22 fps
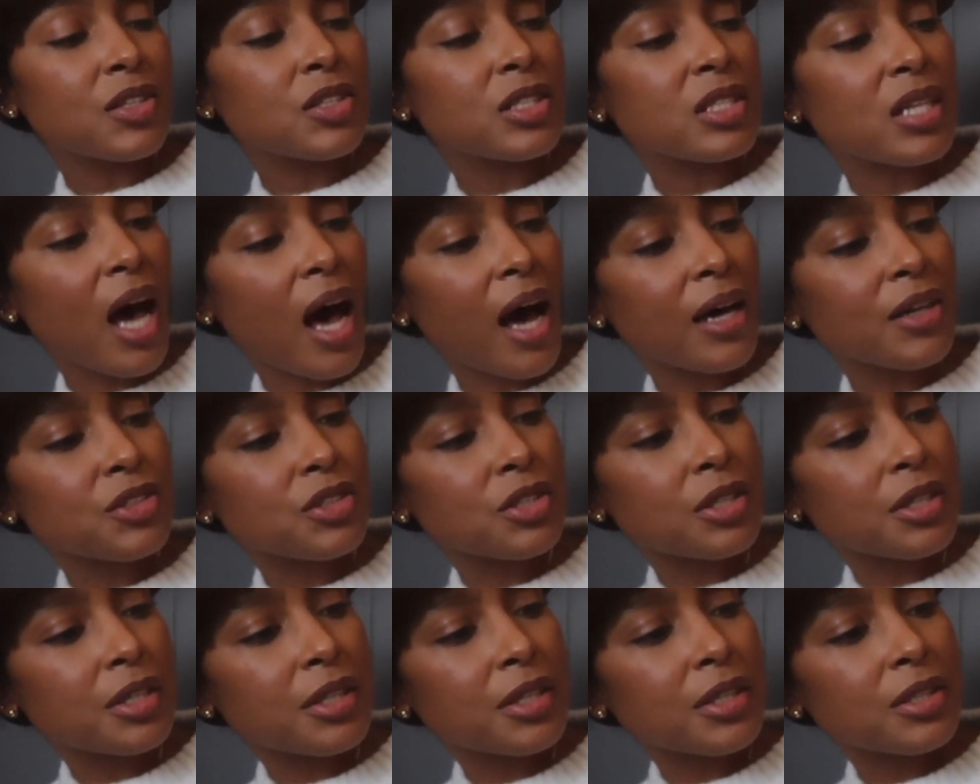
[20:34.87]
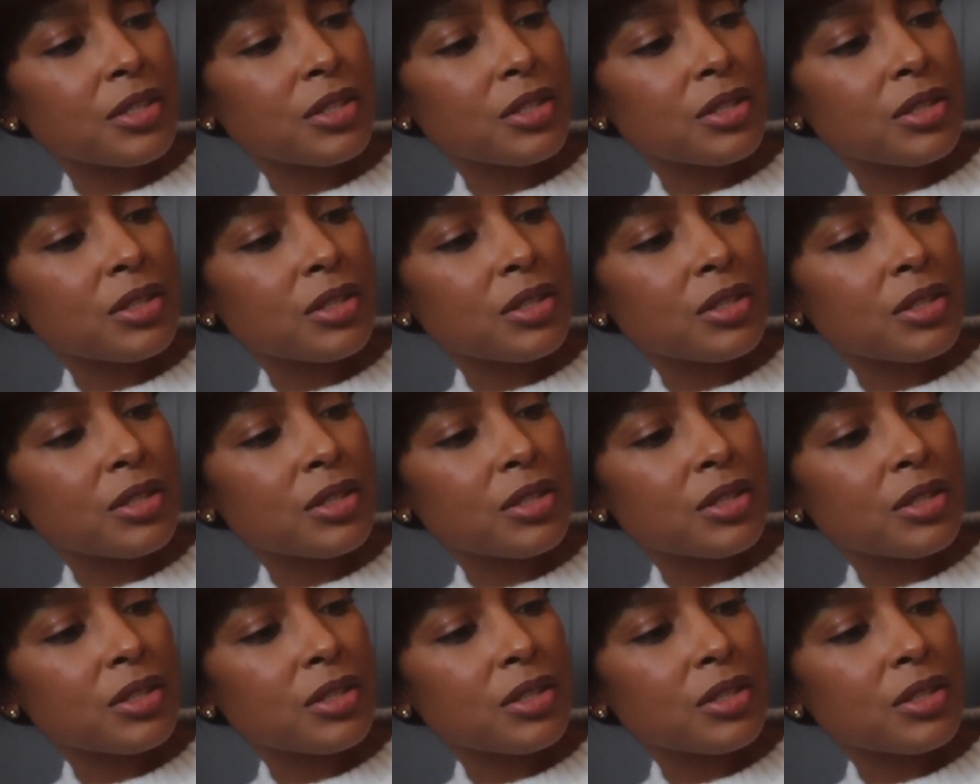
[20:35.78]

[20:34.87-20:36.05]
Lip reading: Dr.